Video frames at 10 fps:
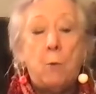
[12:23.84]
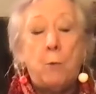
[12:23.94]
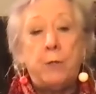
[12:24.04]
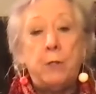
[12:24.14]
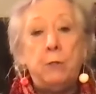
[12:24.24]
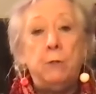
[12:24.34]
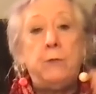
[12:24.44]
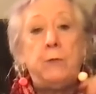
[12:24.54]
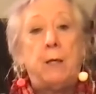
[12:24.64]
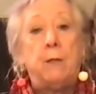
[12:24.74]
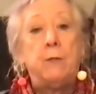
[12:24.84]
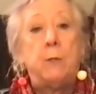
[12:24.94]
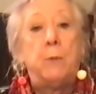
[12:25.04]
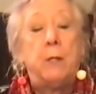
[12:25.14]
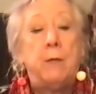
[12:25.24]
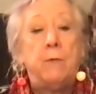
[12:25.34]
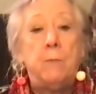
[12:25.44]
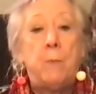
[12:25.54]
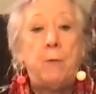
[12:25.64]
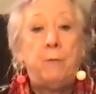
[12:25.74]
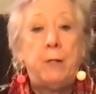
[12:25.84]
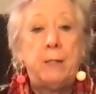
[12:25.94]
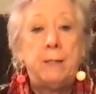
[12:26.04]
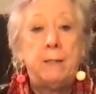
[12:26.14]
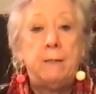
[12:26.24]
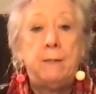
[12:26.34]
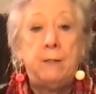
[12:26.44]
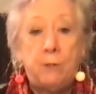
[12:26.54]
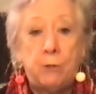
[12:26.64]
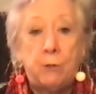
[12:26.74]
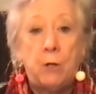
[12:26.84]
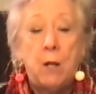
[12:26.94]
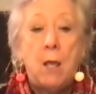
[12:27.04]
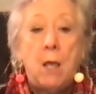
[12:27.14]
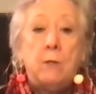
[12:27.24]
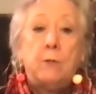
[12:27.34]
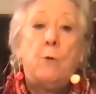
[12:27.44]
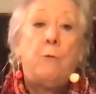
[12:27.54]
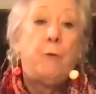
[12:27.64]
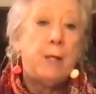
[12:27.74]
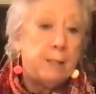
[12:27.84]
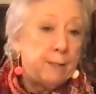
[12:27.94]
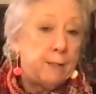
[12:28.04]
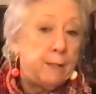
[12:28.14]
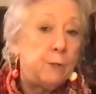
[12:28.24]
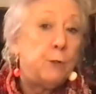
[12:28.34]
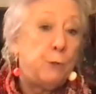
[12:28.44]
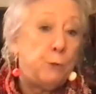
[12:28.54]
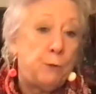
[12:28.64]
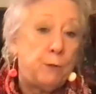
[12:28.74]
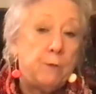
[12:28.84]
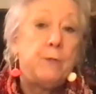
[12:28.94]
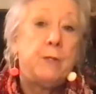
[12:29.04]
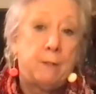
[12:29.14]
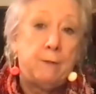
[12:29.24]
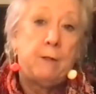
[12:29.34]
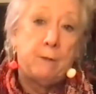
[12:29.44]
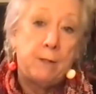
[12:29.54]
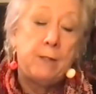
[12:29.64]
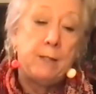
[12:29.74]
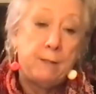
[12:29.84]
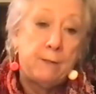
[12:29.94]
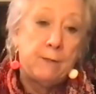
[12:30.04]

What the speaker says: with the new cells that were given by Francie's sister. So Francie is cured of sickle cell disease.